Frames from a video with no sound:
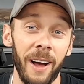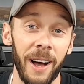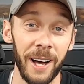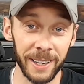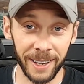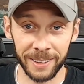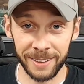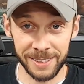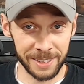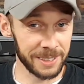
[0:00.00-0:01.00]
I got
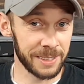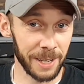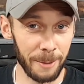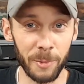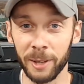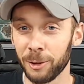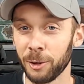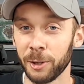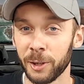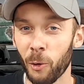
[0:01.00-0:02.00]
this because I'm not the
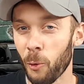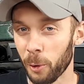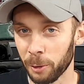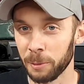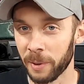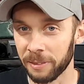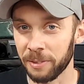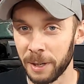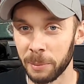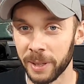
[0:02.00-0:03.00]
only hoarder in my
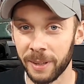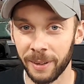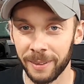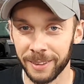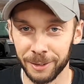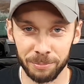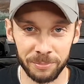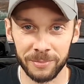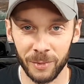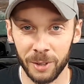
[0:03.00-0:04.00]
family.
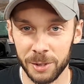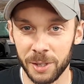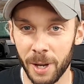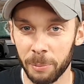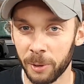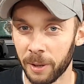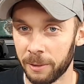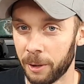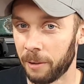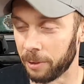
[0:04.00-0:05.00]
There's a couple
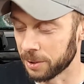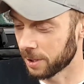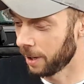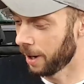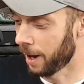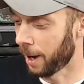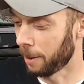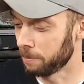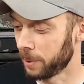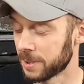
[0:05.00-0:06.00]
other of us.
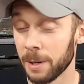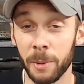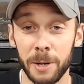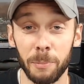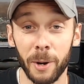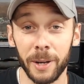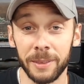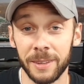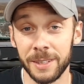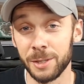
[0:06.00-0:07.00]
But somebody brought
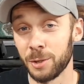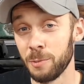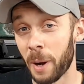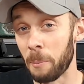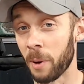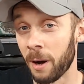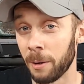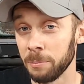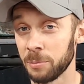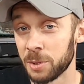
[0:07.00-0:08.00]
this to my
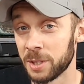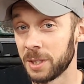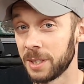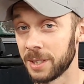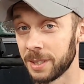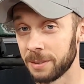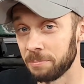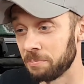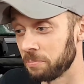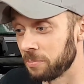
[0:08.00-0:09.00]
mom. She
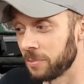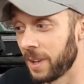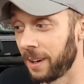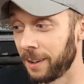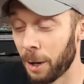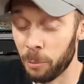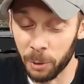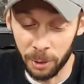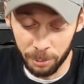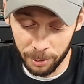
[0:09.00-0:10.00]
ended up
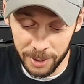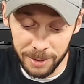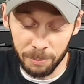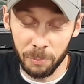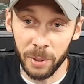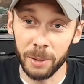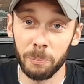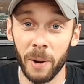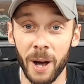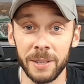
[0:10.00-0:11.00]
with 3 big
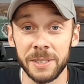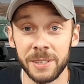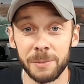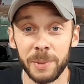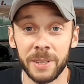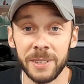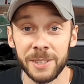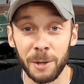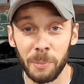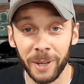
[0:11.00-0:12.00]
boxes because
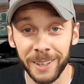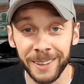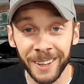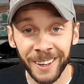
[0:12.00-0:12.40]
somebody